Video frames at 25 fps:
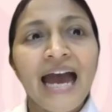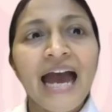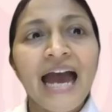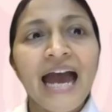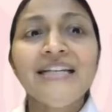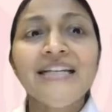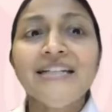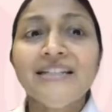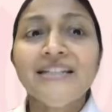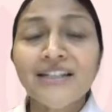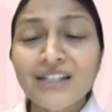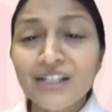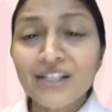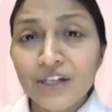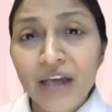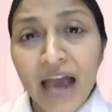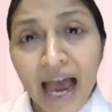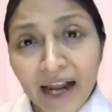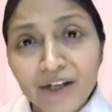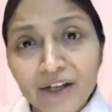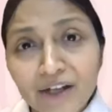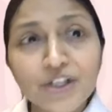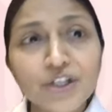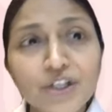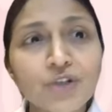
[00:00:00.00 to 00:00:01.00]
And it is
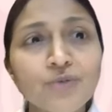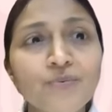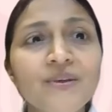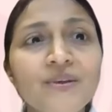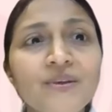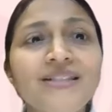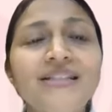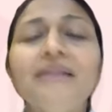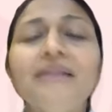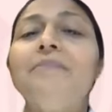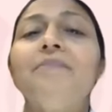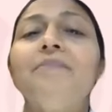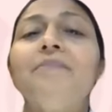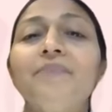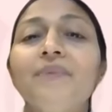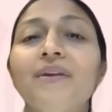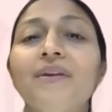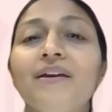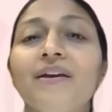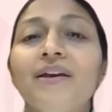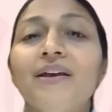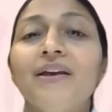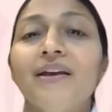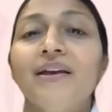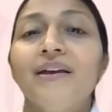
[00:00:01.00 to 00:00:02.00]
altruism.
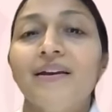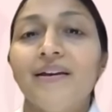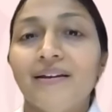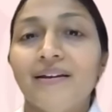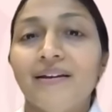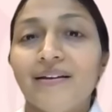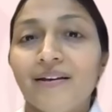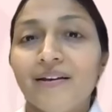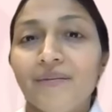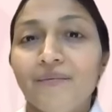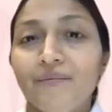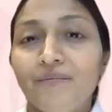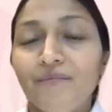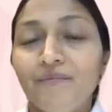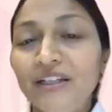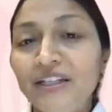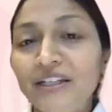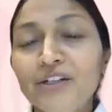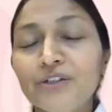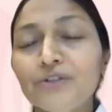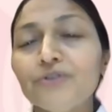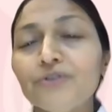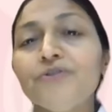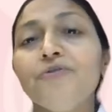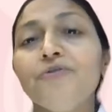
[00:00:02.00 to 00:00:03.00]
We
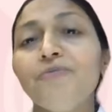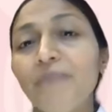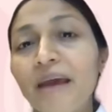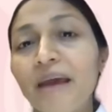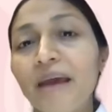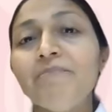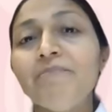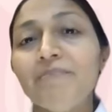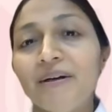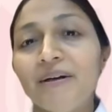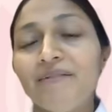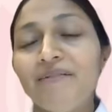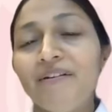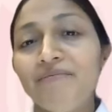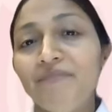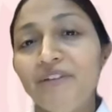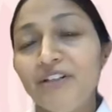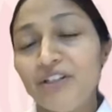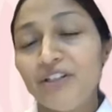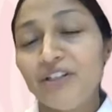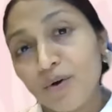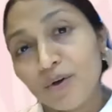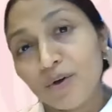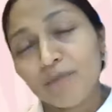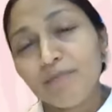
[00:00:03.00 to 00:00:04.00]
need to remember when we
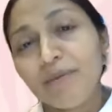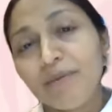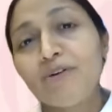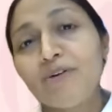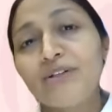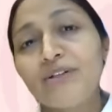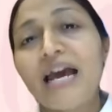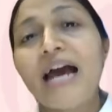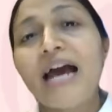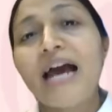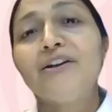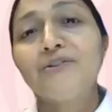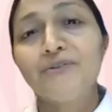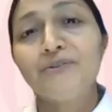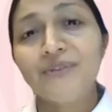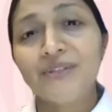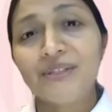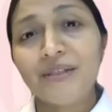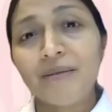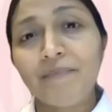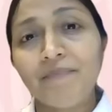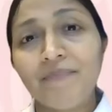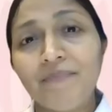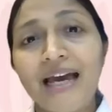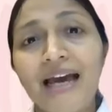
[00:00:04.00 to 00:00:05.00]
talk about
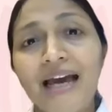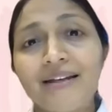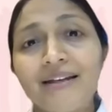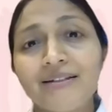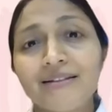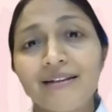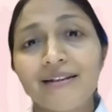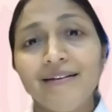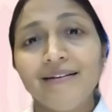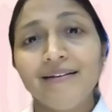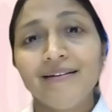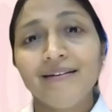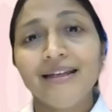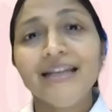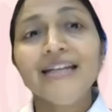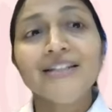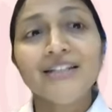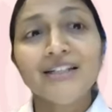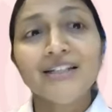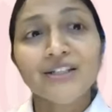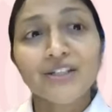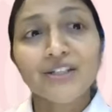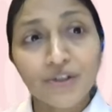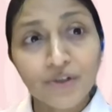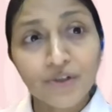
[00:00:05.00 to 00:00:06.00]
altruism that it
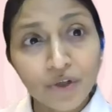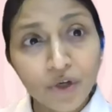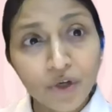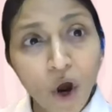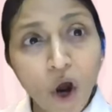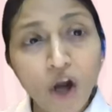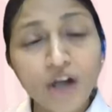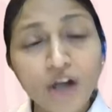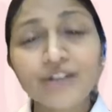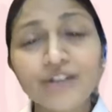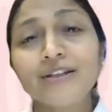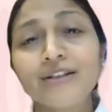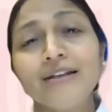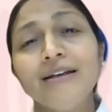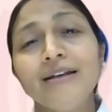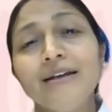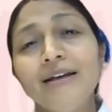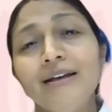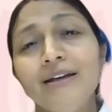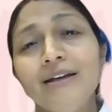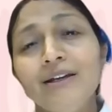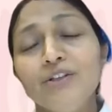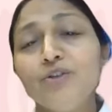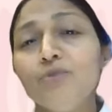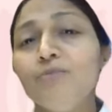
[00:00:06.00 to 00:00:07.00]
is not
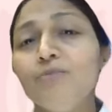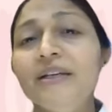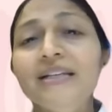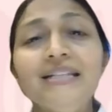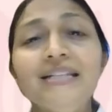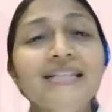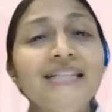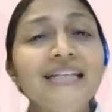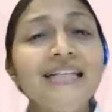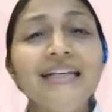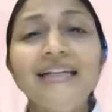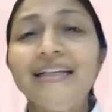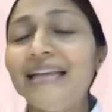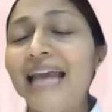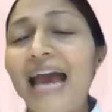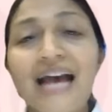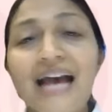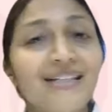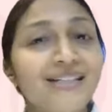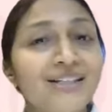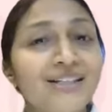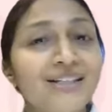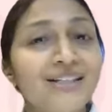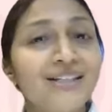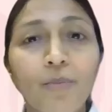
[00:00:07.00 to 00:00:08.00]
to be seen
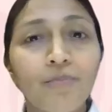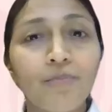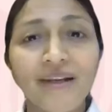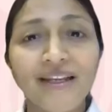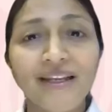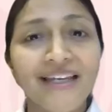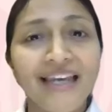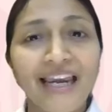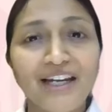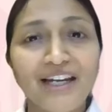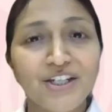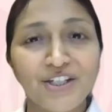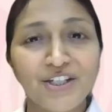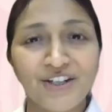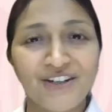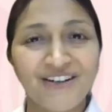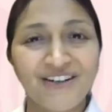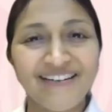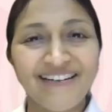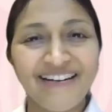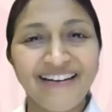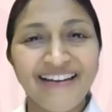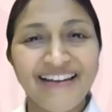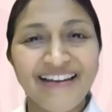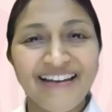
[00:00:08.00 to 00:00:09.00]
as an obligation.
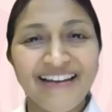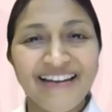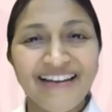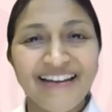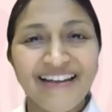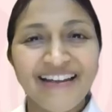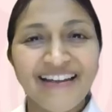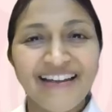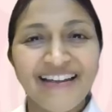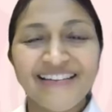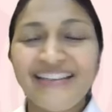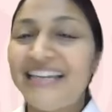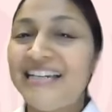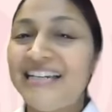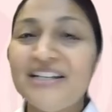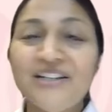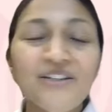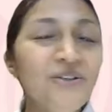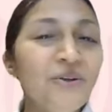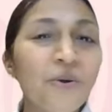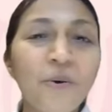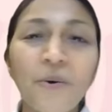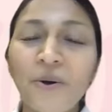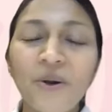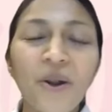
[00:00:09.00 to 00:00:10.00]
Then it
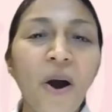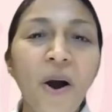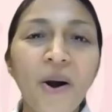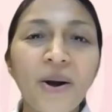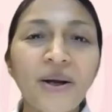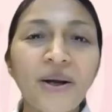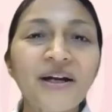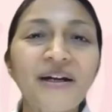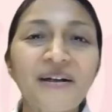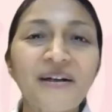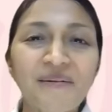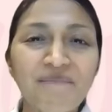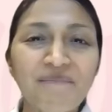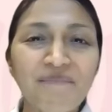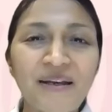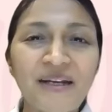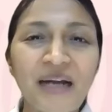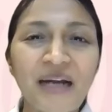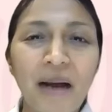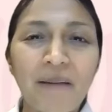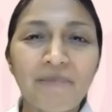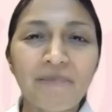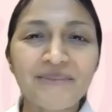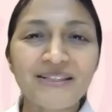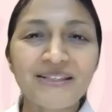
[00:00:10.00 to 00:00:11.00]
no longer
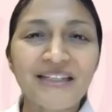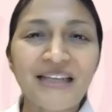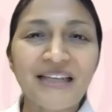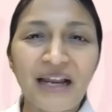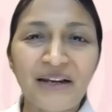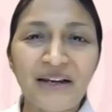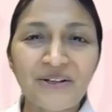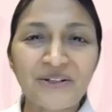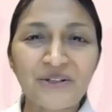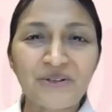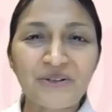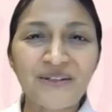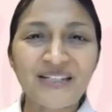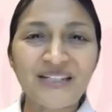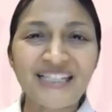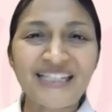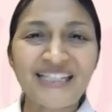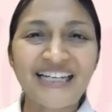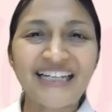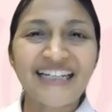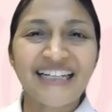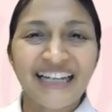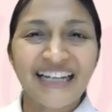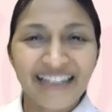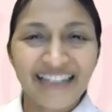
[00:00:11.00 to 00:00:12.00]
becomes an
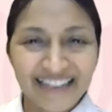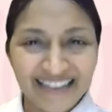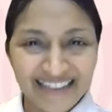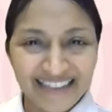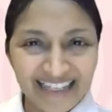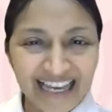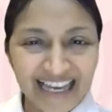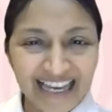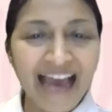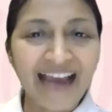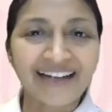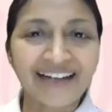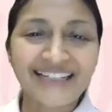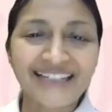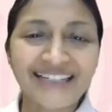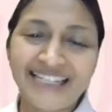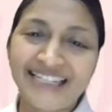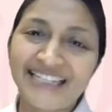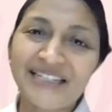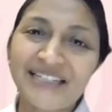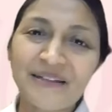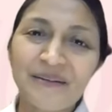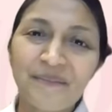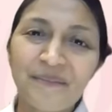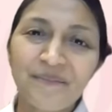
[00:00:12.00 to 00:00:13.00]
altruistic
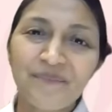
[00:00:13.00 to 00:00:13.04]
act.